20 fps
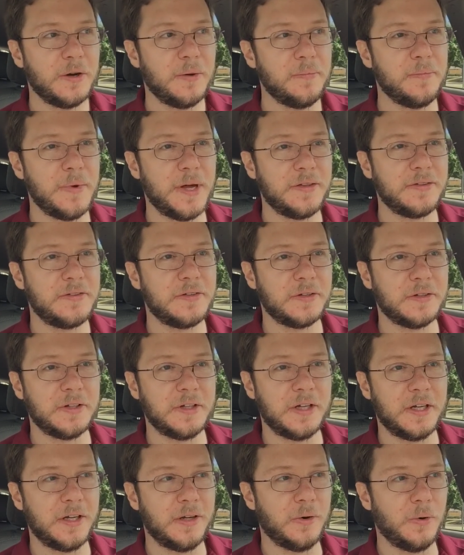
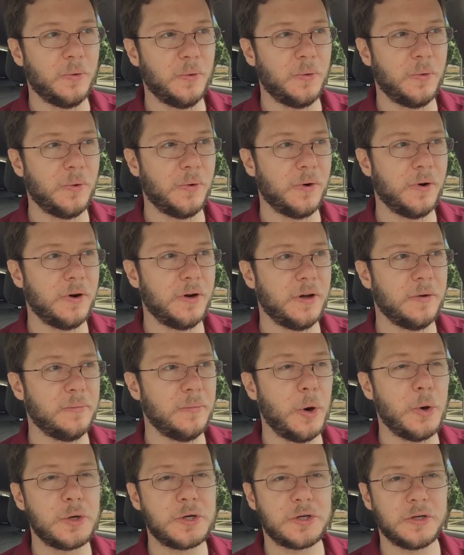mentally or
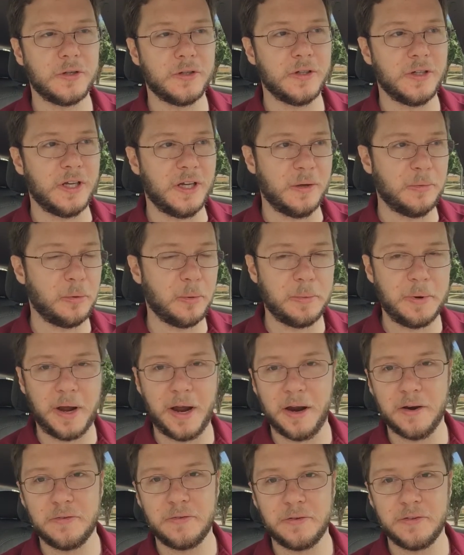emotionally
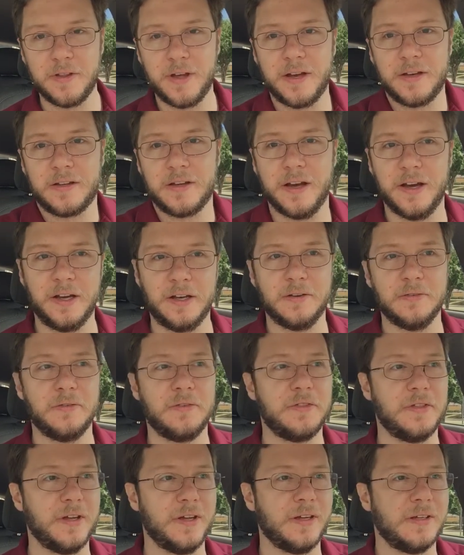prepared for that kind of
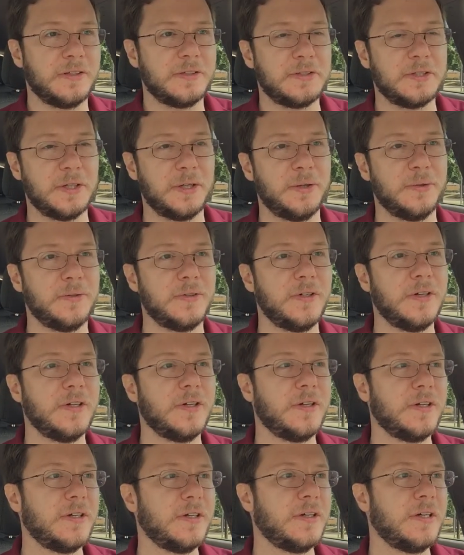thing. So,
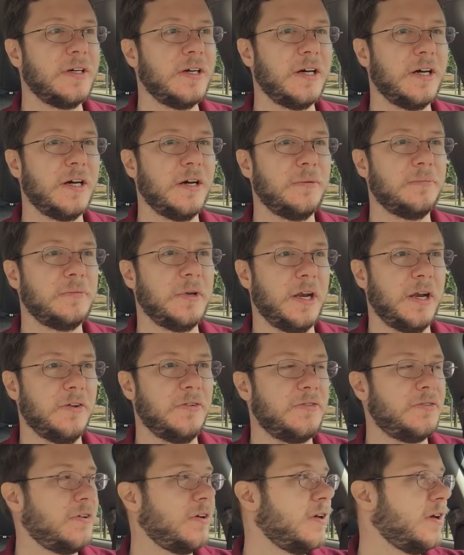um, and
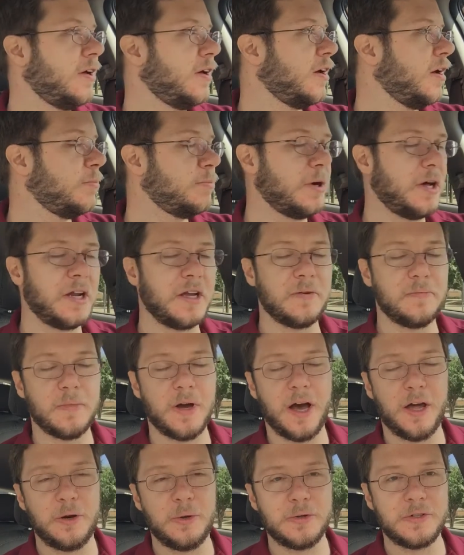if a buddy of
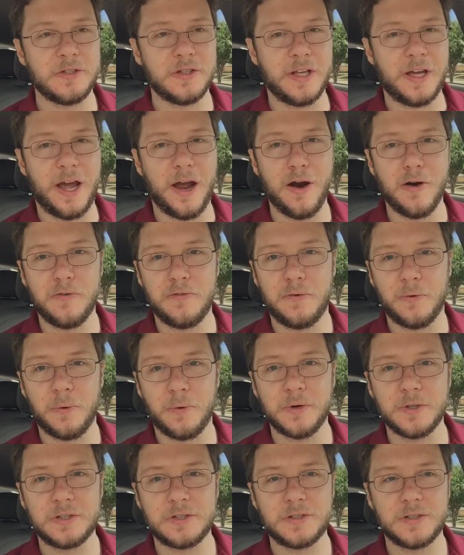mine who's in the Air
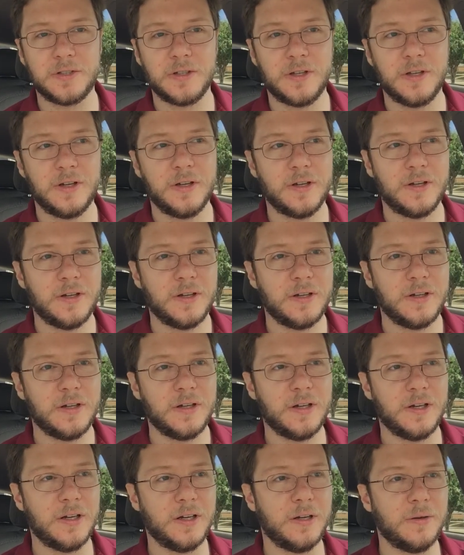Force
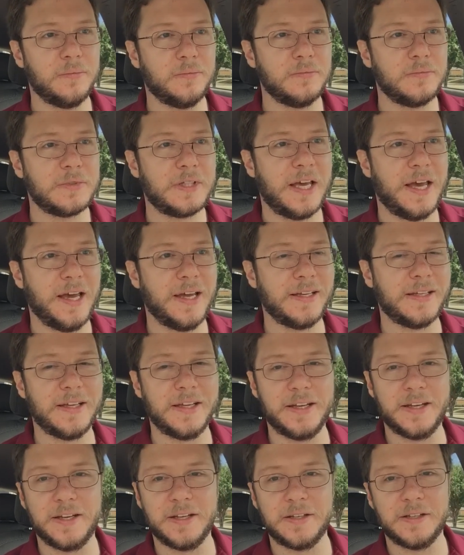um, can't
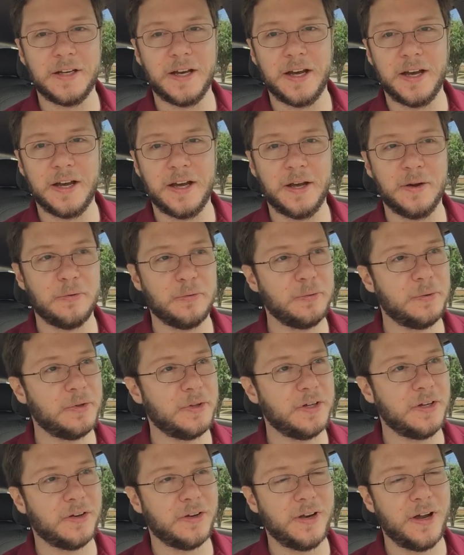get in, I
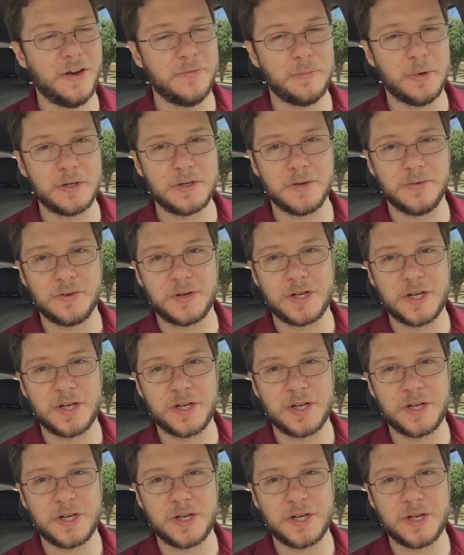really don't have much of a